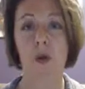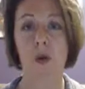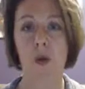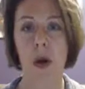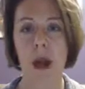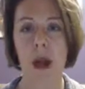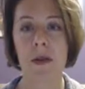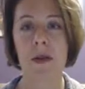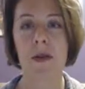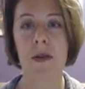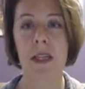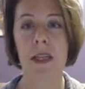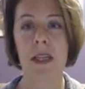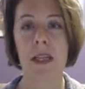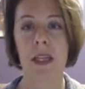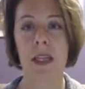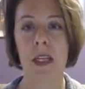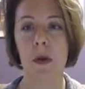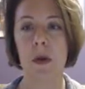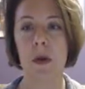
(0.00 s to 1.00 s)
rather than
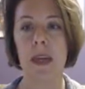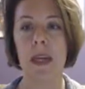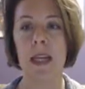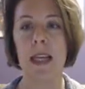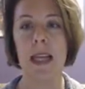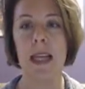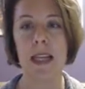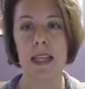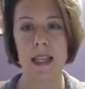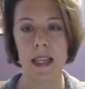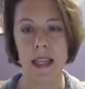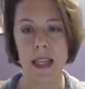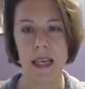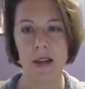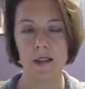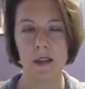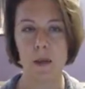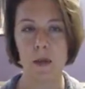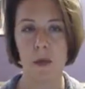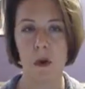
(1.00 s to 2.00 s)
dealing with it in the heat
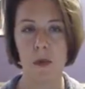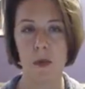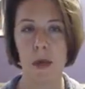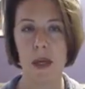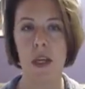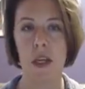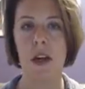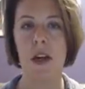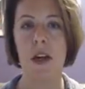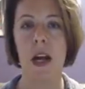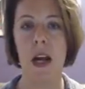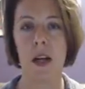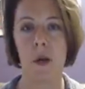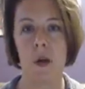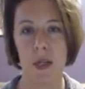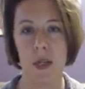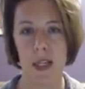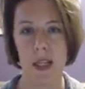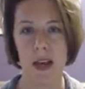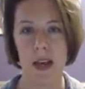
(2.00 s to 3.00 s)
of the moment. You're not
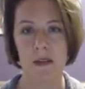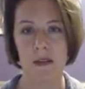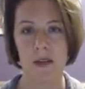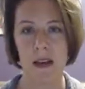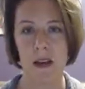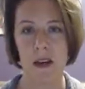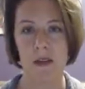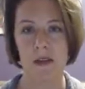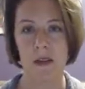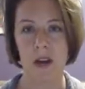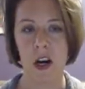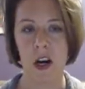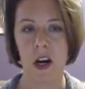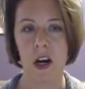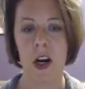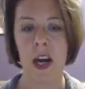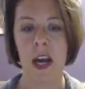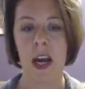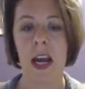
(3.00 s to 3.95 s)
going to get very far.